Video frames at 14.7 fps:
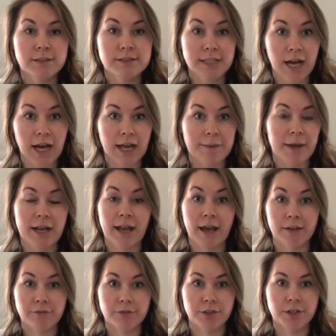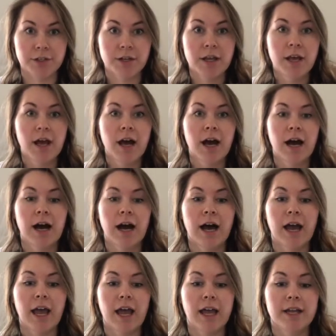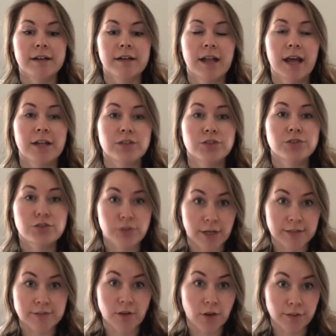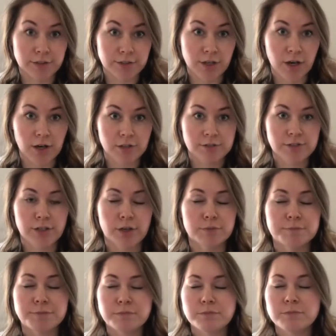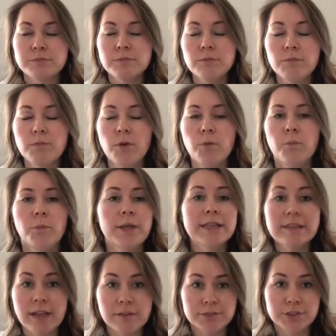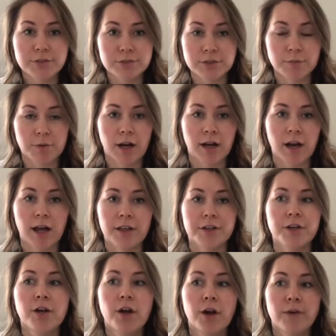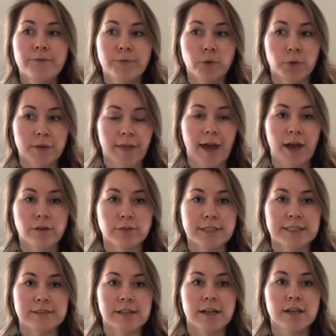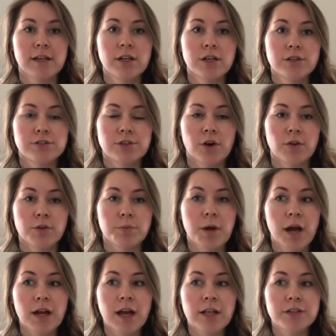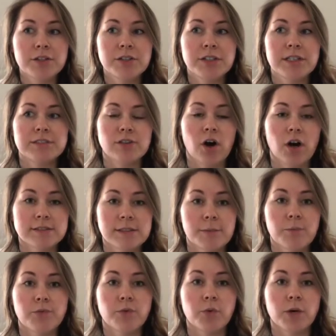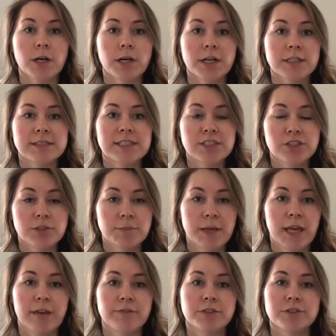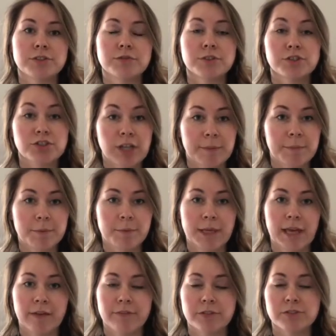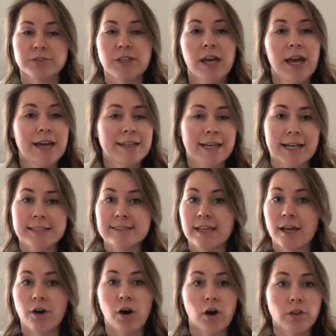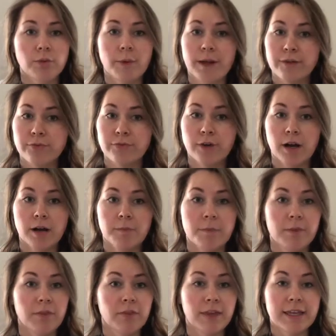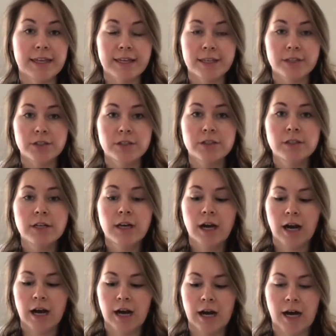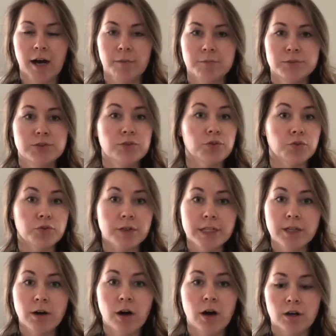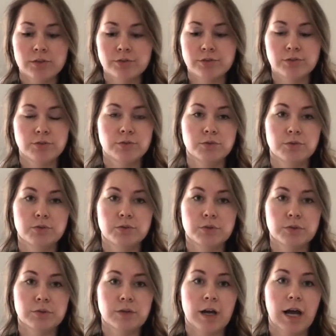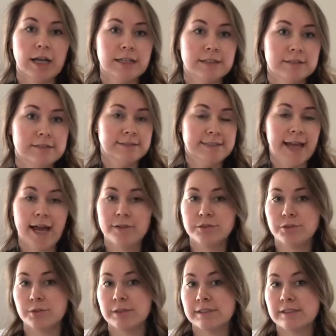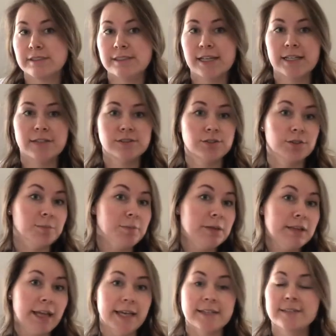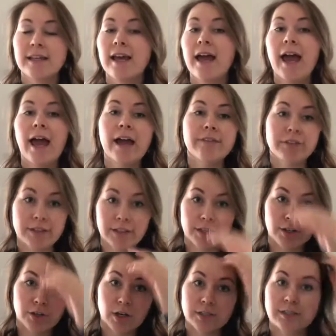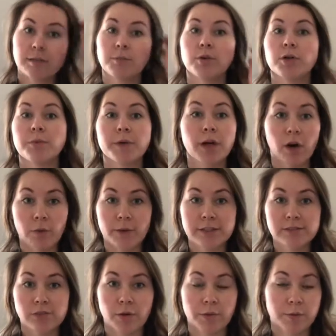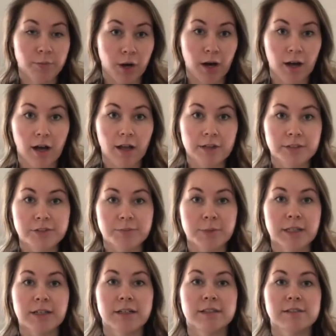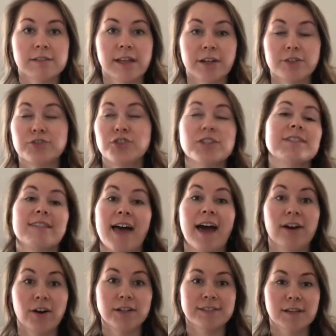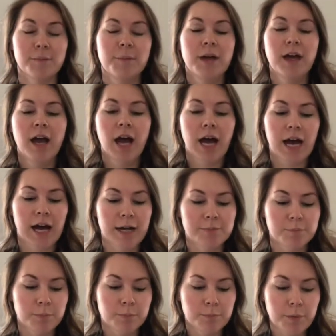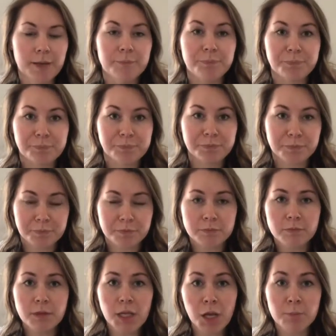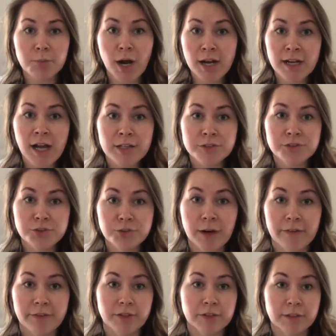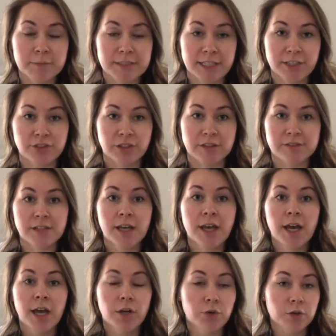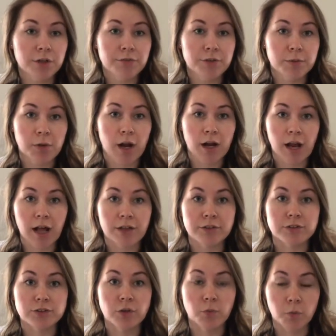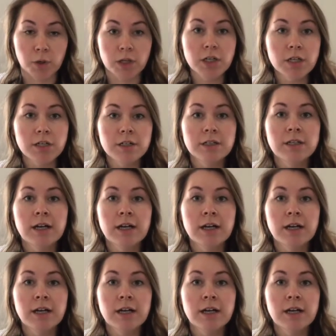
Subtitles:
time and effort and stress on the dog. So we love to use the prong collar for that reason. So the prong collar is awesome for teaching behaviors, for shaping behaviors, like I said, all the way from the heel to a recall, to a down, to a sit, to place, everything across the board. We always start with prong collars because they're just that awesome. But prong collars do have their limitations. In order for a prong collar to work,